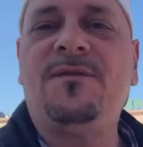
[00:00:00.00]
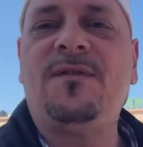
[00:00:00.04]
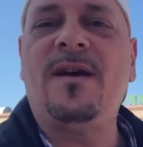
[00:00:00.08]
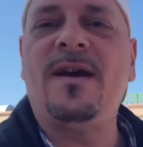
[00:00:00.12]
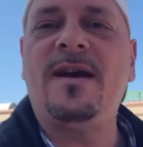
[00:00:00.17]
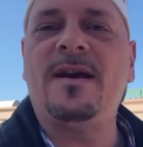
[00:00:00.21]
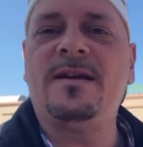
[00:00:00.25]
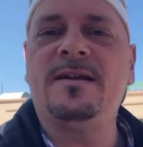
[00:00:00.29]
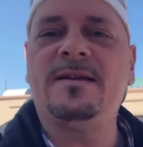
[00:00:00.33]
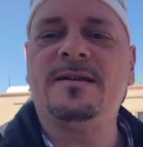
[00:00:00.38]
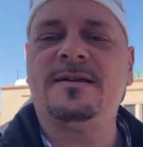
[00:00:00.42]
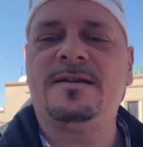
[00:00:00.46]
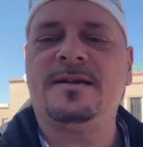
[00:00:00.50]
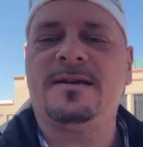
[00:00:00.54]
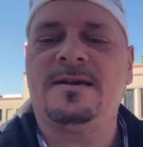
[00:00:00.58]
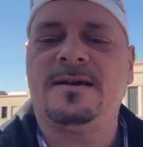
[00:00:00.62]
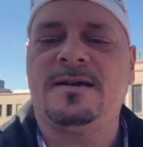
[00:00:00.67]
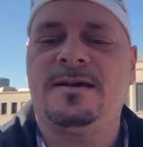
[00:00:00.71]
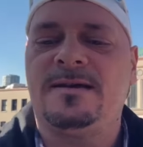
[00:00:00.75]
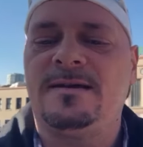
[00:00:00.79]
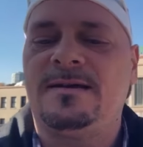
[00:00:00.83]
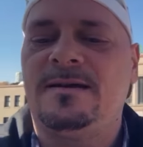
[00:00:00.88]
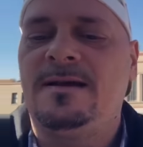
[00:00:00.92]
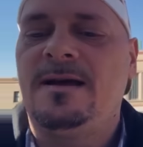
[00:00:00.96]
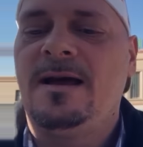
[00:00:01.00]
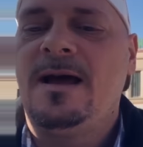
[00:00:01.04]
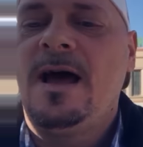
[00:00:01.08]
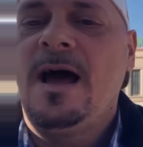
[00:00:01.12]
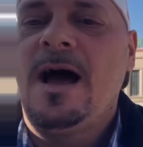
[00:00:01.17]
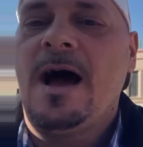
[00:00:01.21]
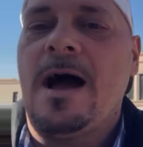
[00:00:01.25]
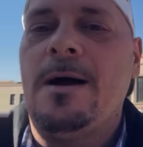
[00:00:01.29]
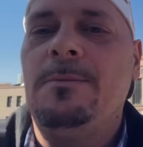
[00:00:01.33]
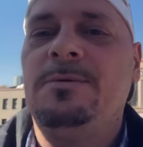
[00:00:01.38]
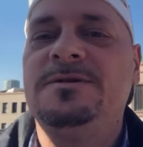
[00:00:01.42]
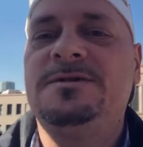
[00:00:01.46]
And
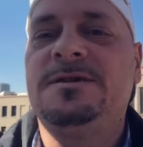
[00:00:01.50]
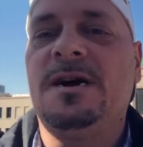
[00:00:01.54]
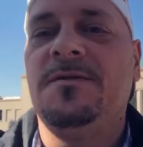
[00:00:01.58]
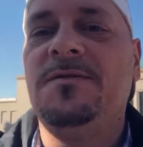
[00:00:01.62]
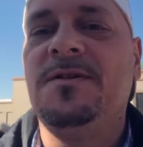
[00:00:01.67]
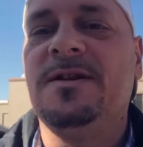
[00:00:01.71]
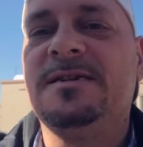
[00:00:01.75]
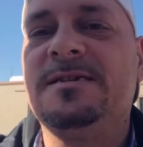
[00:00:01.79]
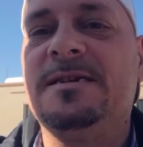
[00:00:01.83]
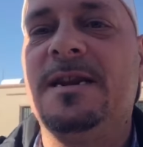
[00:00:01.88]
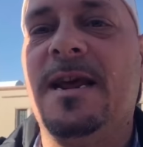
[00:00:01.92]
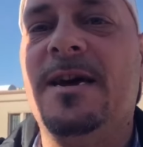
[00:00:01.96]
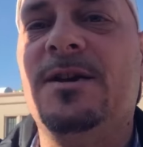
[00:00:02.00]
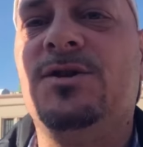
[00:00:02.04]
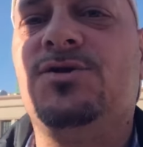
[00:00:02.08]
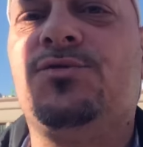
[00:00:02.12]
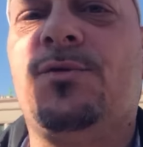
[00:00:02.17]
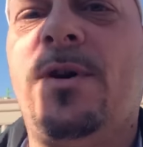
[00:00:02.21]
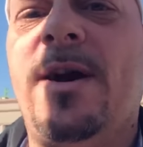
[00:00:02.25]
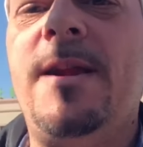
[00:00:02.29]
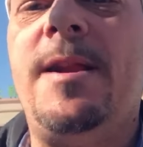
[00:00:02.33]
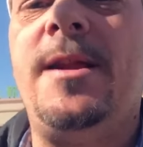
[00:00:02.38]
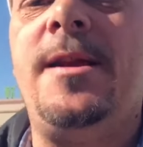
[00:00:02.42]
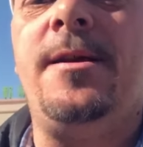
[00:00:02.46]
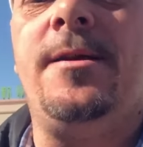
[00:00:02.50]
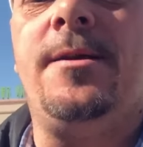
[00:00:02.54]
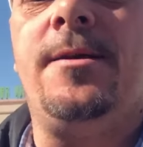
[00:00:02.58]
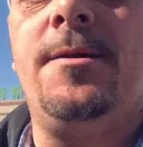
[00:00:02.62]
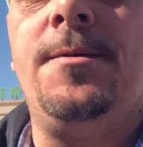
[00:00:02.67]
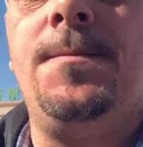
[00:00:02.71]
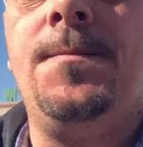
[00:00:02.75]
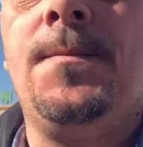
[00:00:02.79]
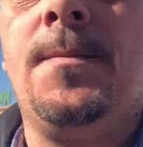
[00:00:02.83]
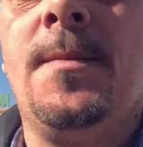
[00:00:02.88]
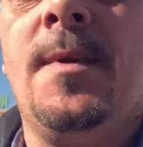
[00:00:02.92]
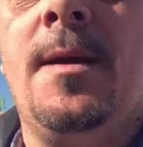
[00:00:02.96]
I was on this ledge right here,
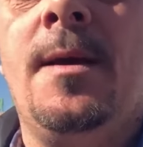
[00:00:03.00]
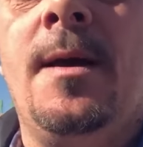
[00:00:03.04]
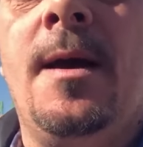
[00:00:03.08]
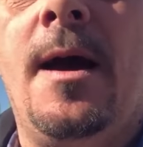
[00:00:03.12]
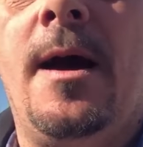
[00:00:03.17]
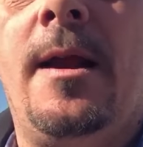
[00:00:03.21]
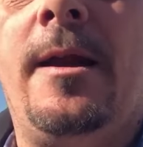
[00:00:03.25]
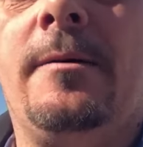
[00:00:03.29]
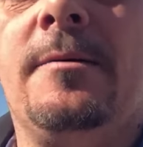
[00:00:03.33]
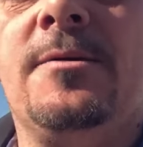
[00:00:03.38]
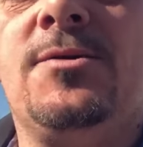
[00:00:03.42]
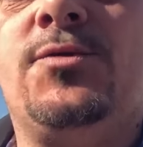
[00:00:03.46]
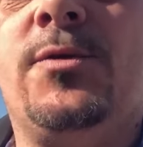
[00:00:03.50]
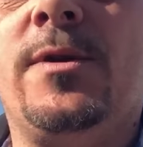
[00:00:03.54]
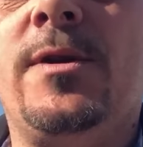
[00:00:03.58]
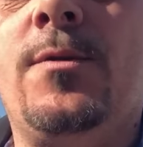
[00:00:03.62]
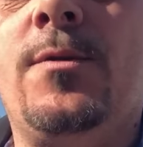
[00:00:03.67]
and I was really